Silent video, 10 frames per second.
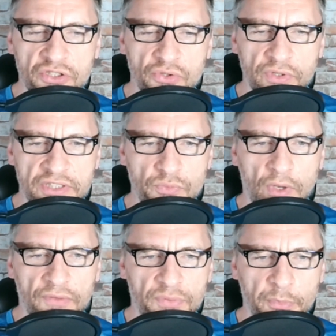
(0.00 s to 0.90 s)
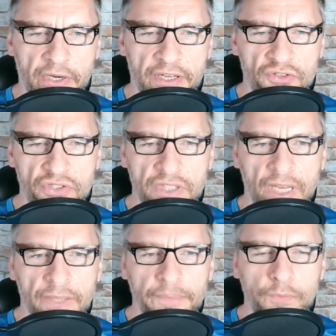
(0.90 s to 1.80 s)
soon as well, from what I
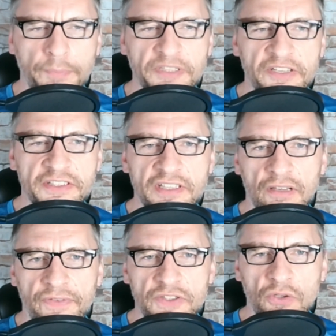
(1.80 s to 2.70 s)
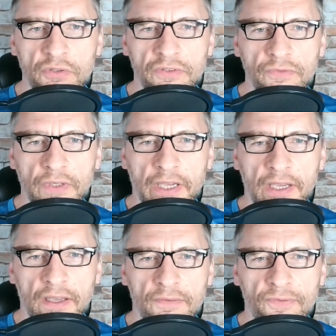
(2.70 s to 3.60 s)
understand. The website itself has only
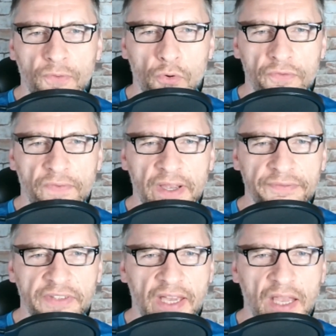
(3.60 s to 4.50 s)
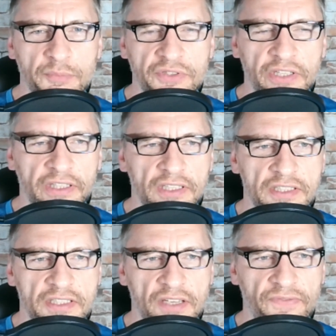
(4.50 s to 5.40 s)
4 or 5 tabs, I
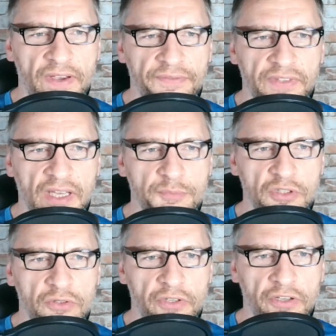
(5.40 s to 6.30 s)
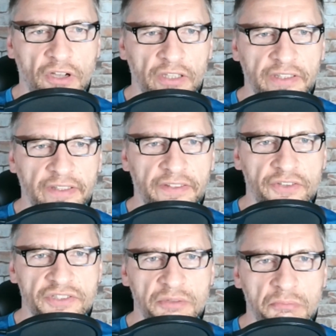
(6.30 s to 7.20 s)
guess. Yeah, 5 tabs including contact. There
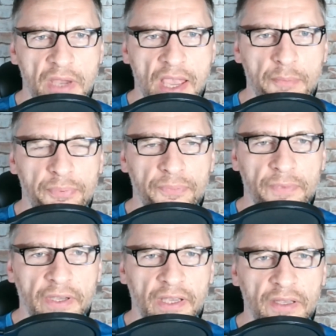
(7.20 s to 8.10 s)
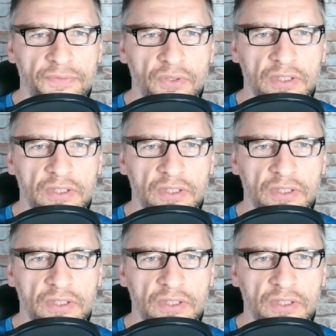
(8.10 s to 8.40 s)
is a map. If you